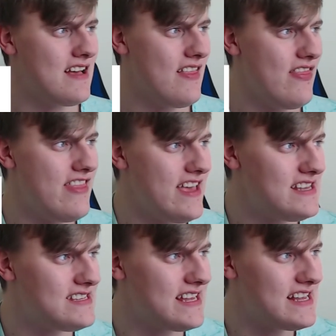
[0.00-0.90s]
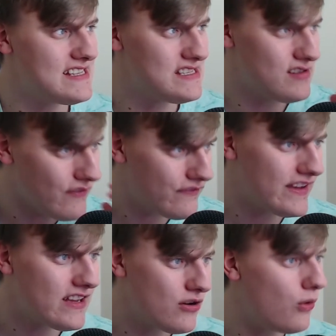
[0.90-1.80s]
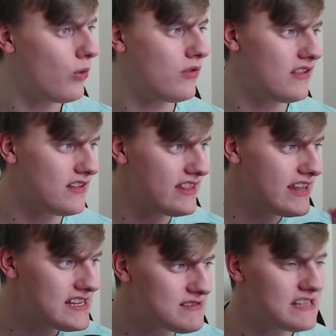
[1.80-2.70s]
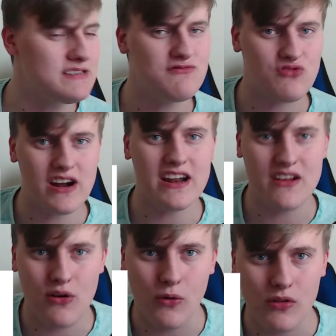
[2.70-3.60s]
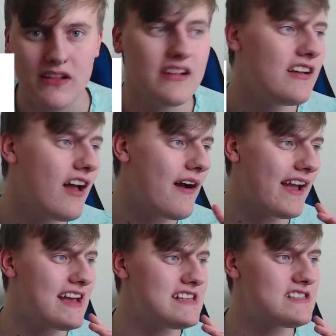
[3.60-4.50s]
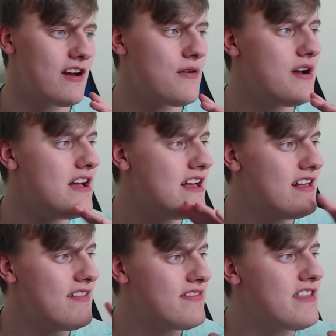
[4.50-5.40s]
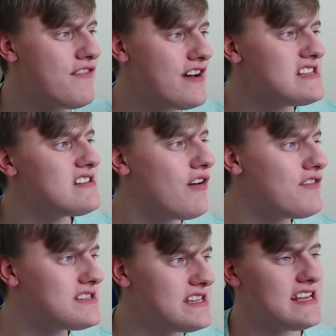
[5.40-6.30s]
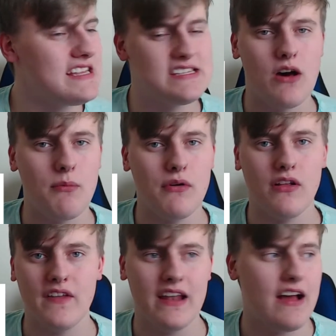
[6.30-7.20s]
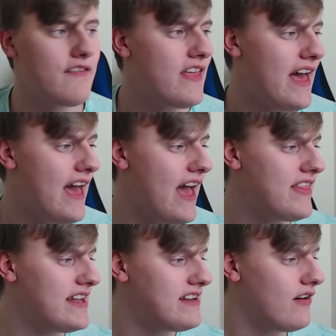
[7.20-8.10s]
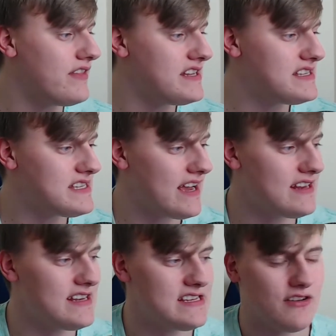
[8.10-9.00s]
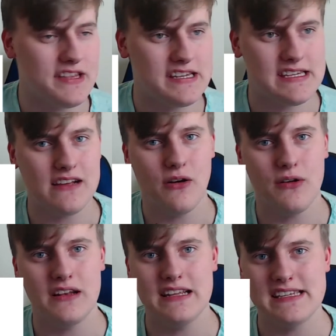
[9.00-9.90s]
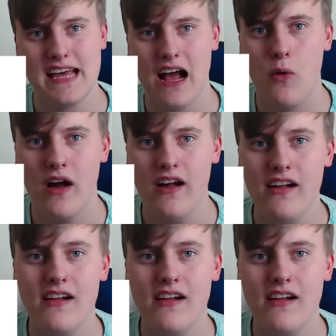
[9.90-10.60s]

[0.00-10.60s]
This is something cool. This is really cool. Okay, so the first obviously is Sobble on the left there, and then on the second he's got this thing called Lizaqua.